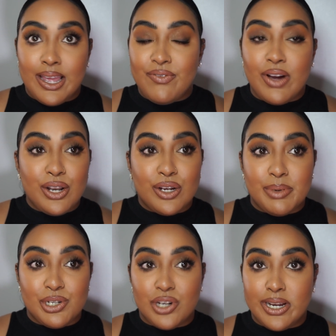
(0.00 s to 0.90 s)
If I look a
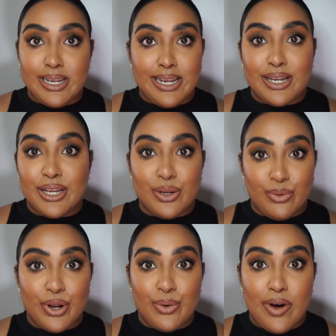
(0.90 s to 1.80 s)
bit shiny, you'll
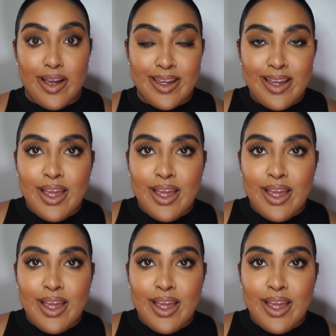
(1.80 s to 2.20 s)
know why.